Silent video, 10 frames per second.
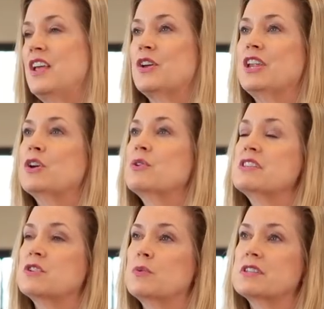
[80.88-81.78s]
They could
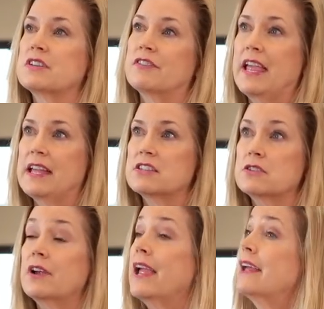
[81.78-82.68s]
increase the risk of
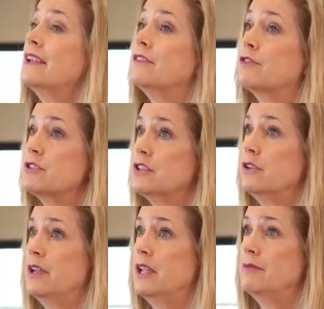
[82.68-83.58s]
cancer and
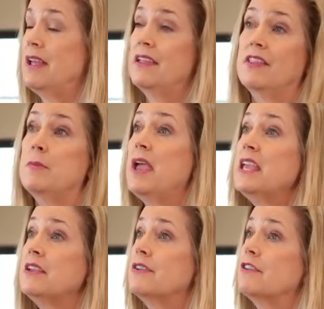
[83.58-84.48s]
infertility, and they may
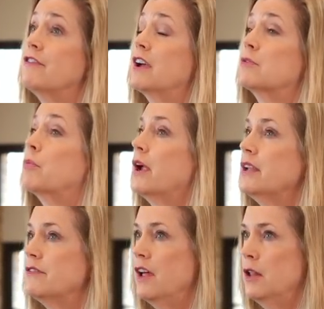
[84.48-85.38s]
even affect brain
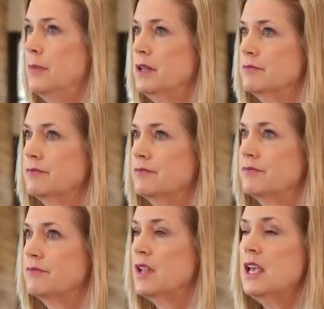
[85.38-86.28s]
development.
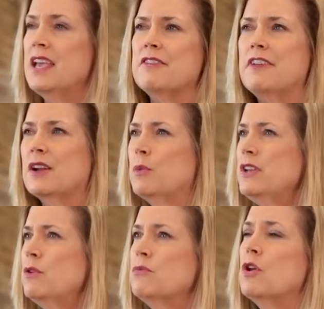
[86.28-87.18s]
In fact, we
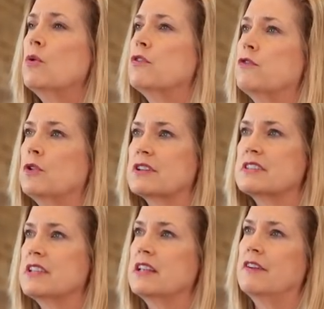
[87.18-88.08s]
don't know the full
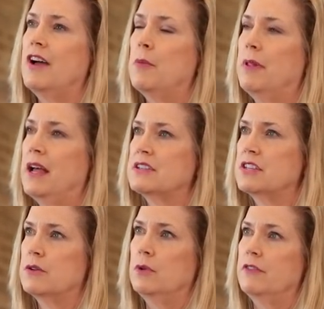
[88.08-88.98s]
extent of how
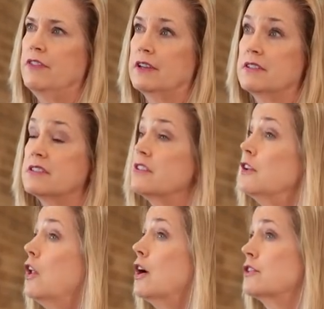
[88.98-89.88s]
plastic will affect us in the
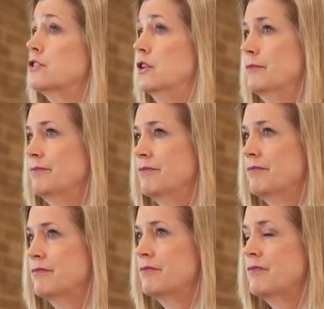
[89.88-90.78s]
long term.
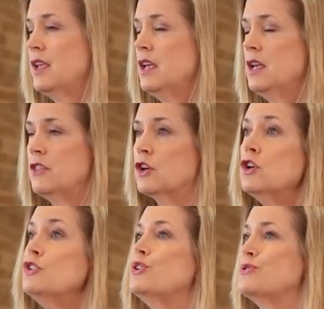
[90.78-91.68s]
The
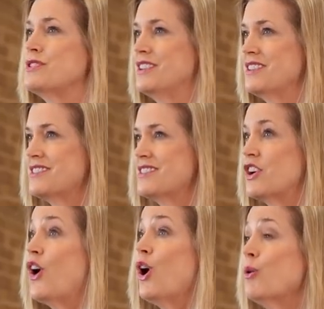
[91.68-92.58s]
good news is
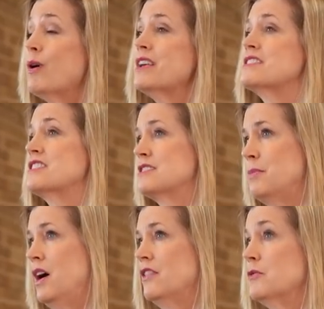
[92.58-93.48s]
there are ways to
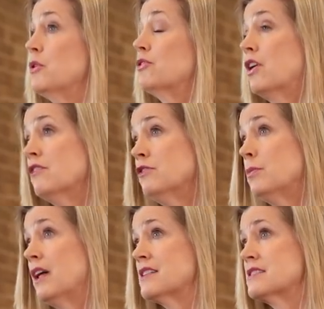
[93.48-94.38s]
spot the most harmful
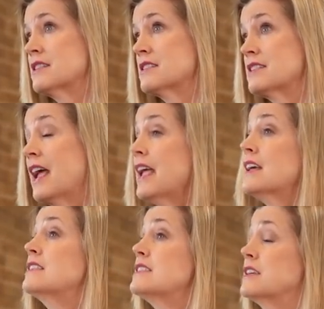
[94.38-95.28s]
plastics
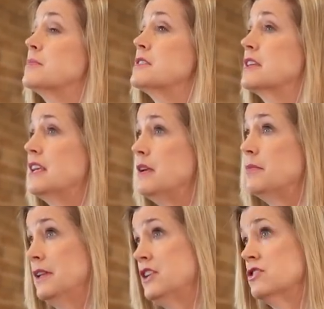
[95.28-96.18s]
and tips to
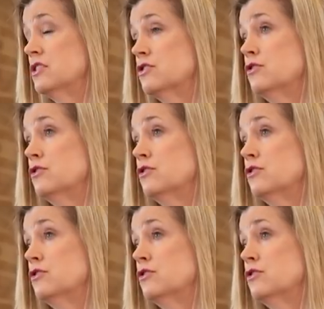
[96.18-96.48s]
keep leaching